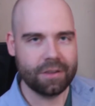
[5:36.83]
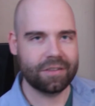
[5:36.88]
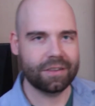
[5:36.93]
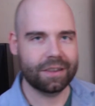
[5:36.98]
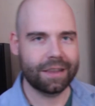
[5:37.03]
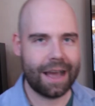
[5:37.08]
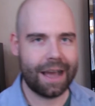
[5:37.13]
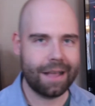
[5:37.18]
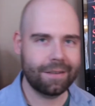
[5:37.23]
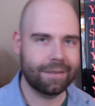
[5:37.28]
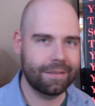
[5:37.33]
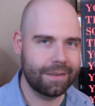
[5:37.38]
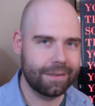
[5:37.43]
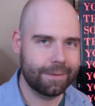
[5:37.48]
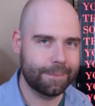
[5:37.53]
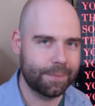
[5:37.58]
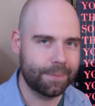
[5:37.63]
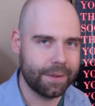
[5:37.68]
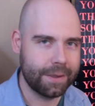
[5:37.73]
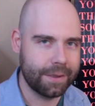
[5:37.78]
this last
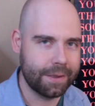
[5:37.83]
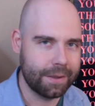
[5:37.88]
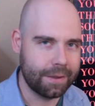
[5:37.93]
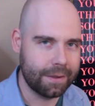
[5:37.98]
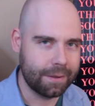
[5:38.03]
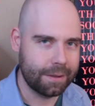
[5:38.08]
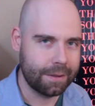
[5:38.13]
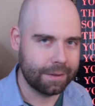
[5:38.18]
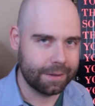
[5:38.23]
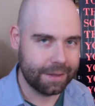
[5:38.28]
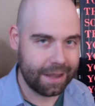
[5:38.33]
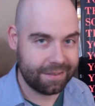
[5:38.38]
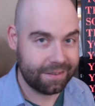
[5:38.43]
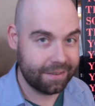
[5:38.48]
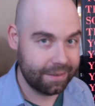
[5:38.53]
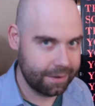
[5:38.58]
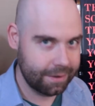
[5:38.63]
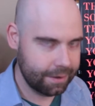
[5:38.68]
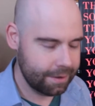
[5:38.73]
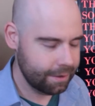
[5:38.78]

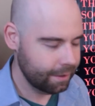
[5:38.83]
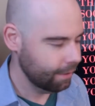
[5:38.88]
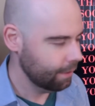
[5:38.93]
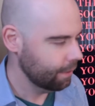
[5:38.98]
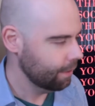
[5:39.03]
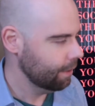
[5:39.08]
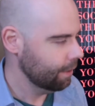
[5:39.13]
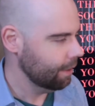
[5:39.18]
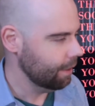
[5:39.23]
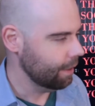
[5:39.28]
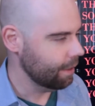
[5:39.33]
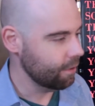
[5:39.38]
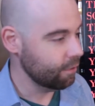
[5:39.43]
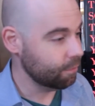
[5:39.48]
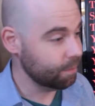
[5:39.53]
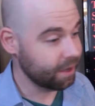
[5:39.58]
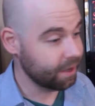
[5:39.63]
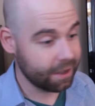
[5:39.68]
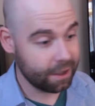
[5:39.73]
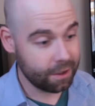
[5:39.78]
lesson,
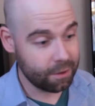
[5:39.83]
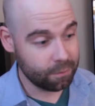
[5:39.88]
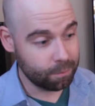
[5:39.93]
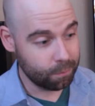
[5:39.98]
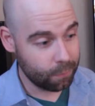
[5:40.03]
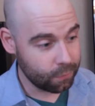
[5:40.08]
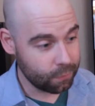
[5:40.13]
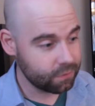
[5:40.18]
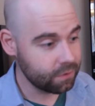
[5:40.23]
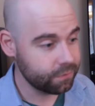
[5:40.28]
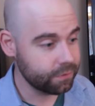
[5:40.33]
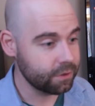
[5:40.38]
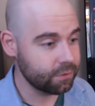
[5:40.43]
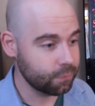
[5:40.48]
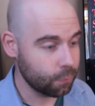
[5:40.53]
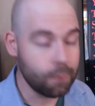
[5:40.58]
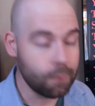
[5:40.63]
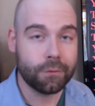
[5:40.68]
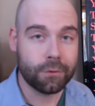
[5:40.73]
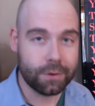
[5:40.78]
is because most of
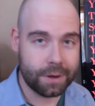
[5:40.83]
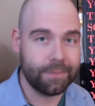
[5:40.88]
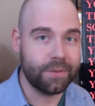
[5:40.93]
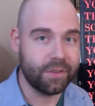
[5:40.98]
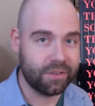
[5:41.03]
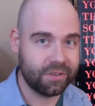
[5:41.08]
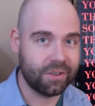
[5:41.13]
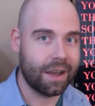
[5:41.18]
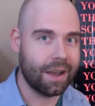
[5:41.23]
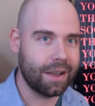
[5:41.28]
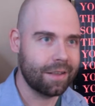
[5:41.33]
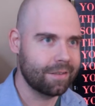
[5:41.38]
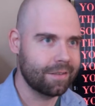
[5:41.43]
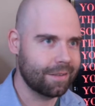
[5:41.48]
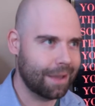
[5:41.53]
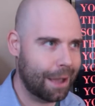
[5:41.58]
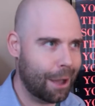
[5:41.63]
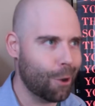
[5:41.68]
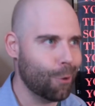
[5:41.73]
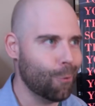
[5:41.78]
us
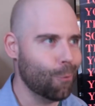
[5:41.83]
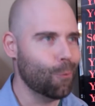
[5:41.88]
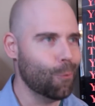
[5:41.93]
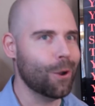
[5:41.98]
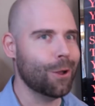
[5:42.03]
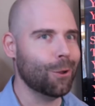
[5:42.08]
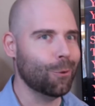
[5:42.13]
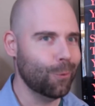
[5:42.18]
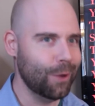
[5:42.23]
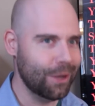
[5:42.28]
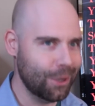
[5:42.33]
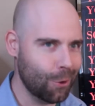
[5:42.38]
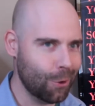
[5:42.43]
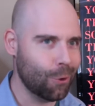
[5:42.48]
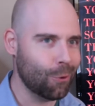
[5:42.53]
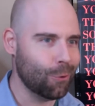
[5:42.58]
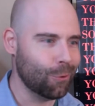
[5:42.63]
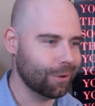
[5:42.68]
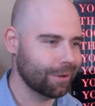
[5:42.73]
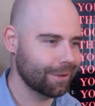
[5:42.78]
overemphasize how well we
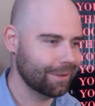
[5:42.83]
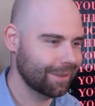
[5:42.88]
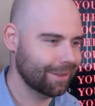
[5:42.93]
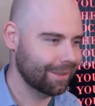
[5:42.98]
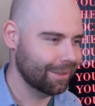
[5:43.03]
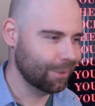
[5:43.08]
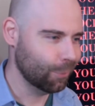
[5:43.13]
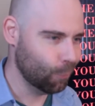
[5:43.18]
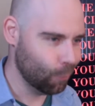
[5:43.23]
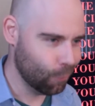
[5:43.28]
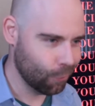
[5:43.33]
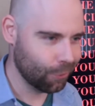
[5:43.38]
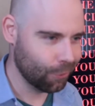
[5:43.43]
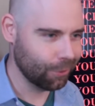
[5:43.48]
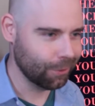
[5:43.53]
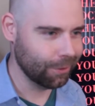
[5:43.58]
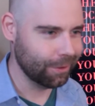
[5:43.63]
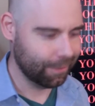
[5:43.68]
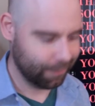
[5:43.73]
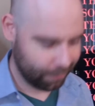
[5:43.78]
know the
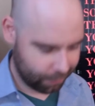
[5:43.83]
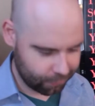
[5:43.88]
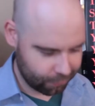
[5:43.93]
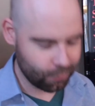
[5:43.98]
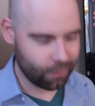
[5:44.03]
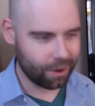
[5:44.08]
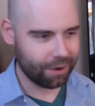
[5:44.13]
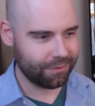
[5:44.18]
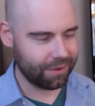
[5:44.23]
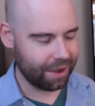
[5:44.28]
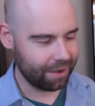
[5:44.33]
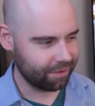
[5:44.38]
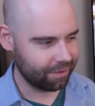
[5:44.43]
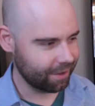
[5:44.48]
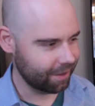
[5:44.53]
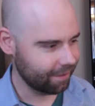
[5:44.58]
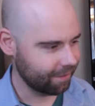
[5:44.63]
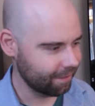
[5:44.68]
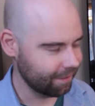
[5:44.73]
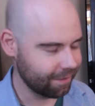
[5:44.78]
world through our five
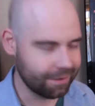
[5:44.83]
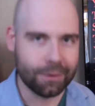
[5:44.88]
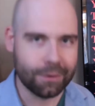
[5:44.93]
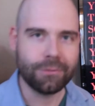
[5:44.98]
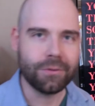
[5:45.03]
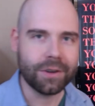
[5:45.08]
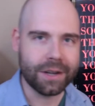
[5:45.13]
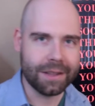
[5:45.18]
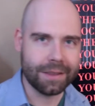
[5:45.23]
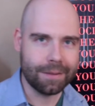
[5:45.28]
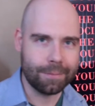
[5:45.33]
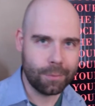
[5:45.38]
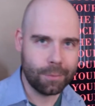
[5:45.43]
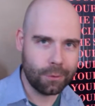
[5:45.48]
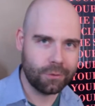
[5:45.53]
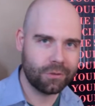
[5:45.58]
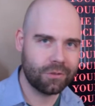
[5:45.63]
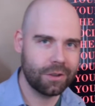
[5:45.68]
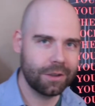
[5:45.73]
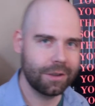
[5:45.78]
senses. Don't forget, the
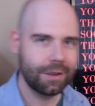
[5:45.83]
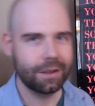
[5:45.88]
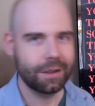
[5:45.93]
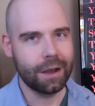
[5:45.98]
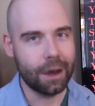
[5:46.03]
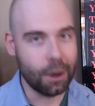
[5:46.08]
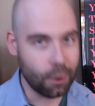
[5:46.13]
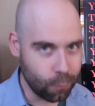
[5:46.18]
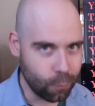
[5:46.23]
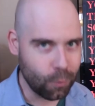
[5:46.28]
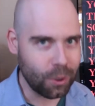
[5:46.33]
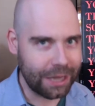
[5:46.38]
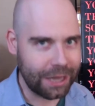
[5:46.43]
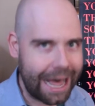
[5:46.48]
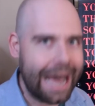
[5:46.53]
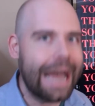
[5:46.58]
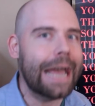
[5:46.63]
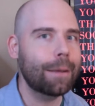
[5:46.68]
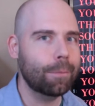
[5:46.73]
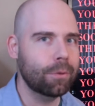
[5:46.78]
most
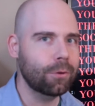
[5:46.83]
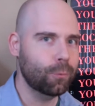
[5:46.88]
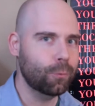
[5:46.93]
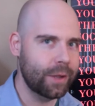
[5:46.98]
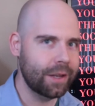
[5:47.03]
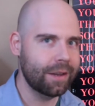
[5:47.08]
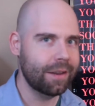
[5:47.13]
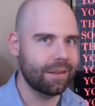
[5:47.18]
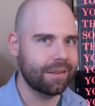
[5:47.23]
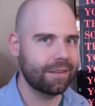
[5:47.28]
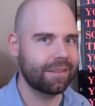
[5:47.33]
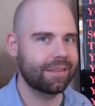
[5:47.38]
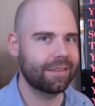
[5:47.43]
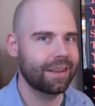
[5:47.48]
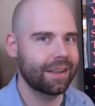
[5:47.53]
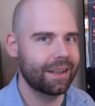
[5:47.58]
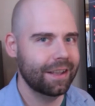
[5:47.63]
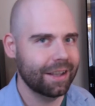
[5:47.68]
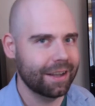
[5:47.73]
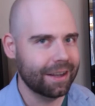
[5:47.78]
unreliable witness
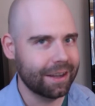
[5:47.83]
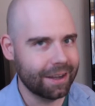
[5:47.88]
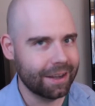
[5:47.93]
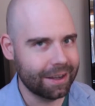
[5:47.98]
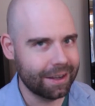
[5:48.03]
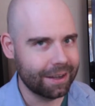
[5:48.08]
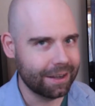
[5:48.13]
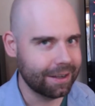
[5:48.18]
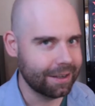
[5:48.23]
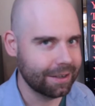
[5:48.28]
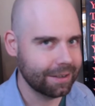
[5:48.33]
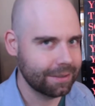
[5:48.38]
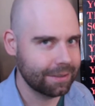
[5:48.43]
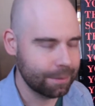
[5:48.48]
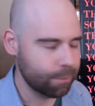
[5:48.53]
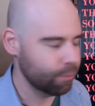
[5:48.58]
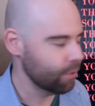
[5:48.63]
to